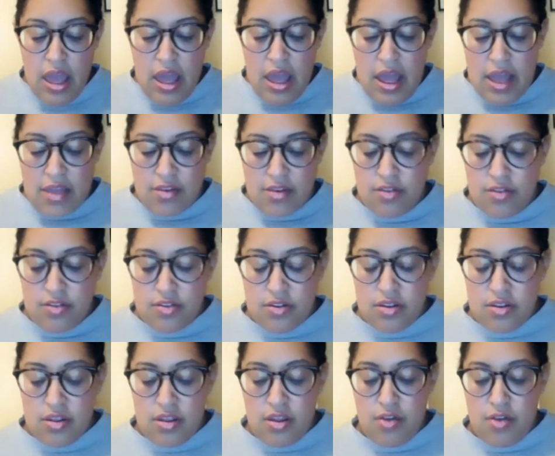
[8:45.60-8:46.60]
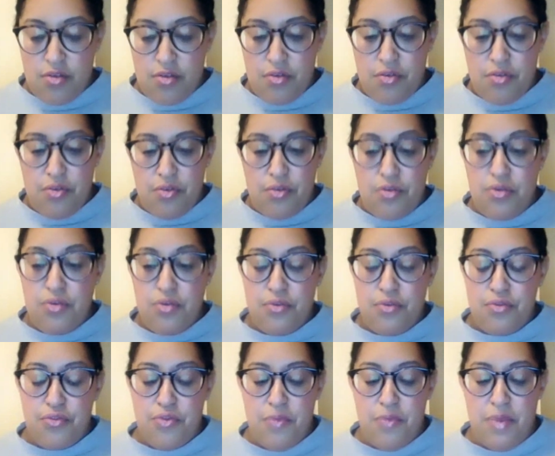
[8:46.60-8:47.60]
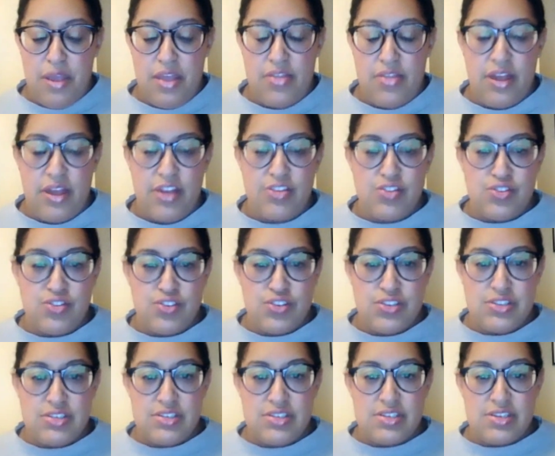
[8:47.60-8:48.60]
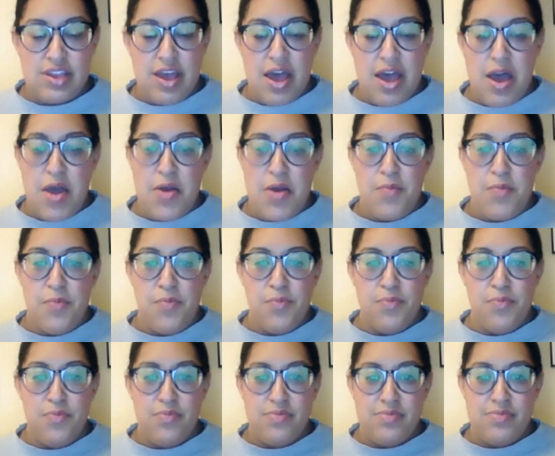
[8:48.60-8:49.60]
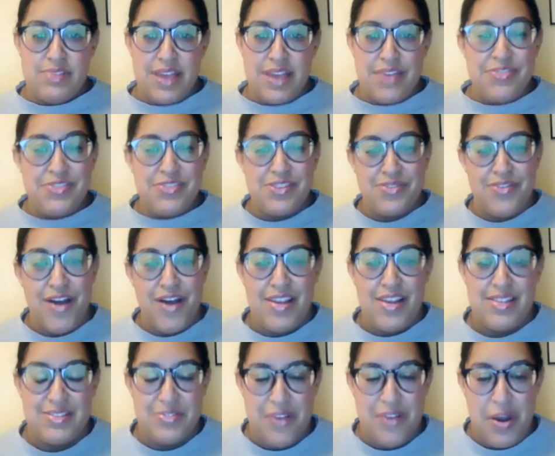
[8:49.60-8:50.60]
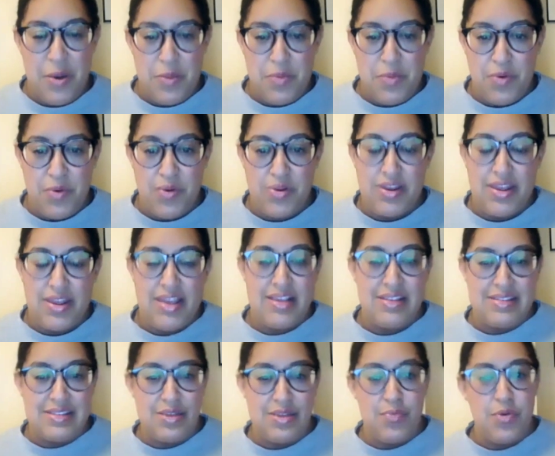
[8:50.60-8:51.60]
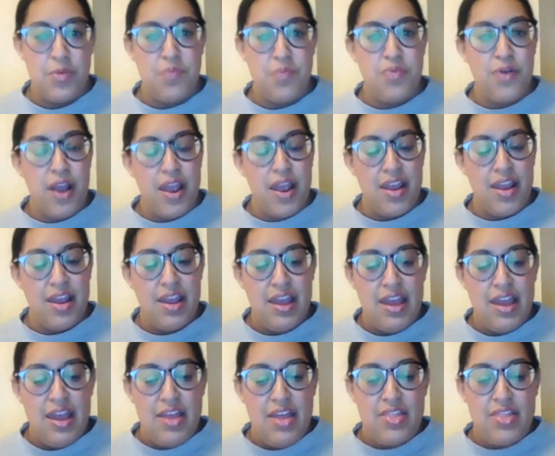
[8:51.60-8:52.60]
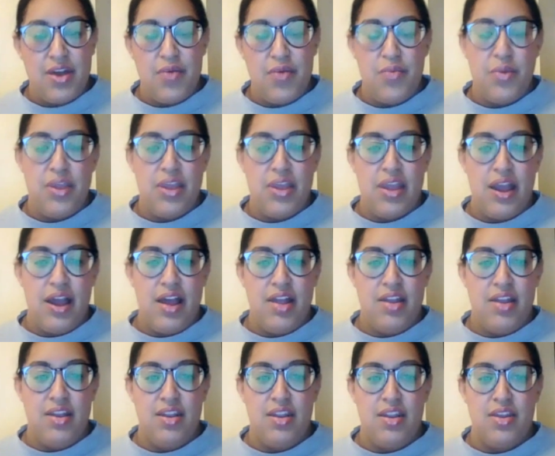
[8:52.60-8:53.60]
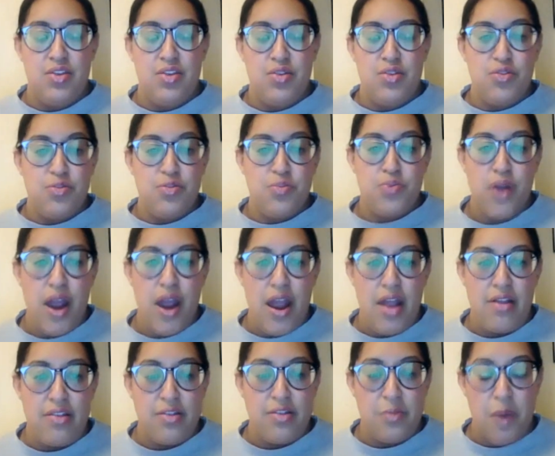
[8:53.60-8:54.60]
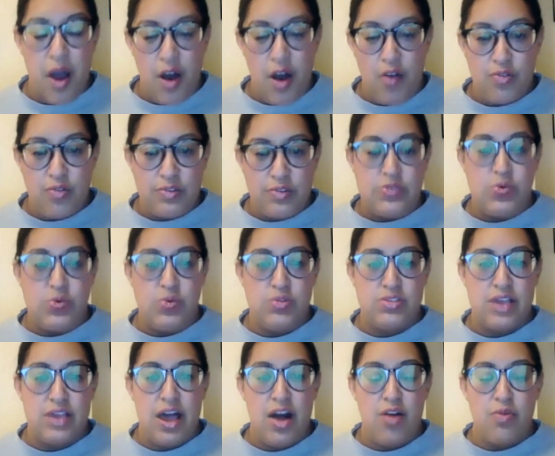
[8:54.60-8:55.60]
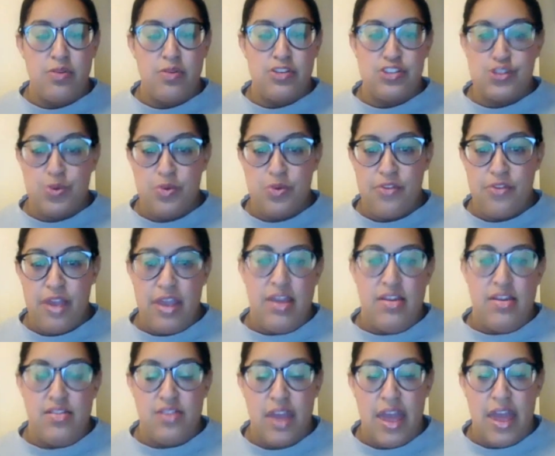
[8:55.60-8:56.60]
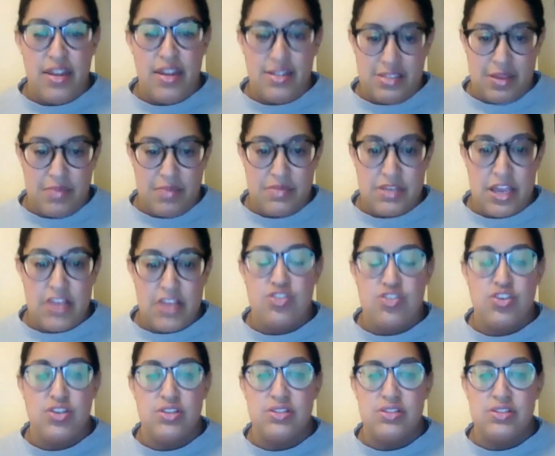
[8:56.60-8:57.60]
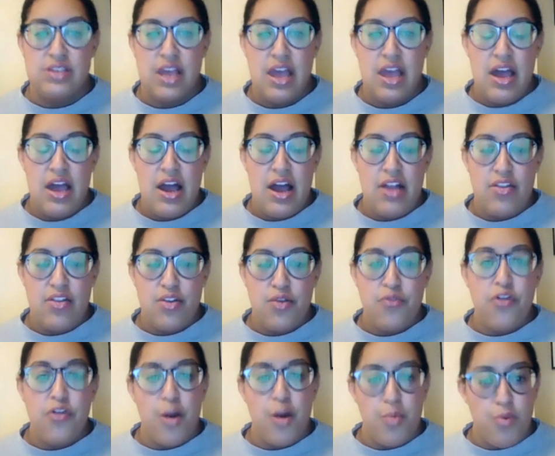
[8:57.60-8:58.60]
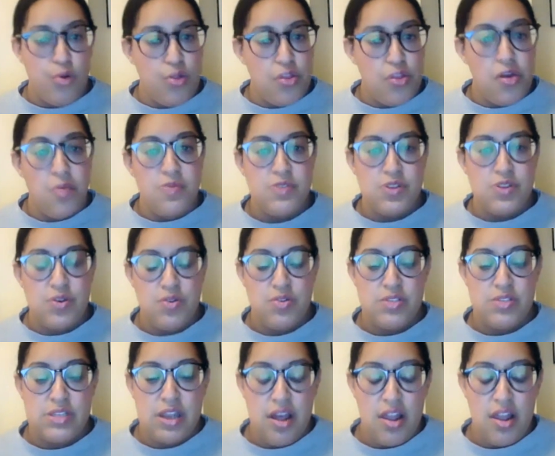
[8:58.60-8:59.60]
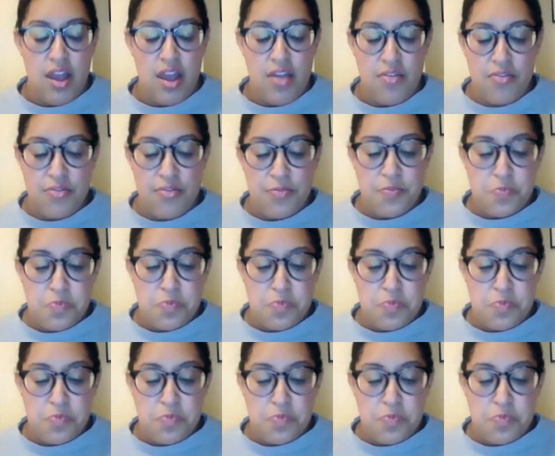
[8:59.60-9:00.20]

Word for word: And for me, that just um, testifies of how important it is that we pray, that we can use prayer as a powerful tool to help us to evade any temptations and overcome all the obstacles in our life.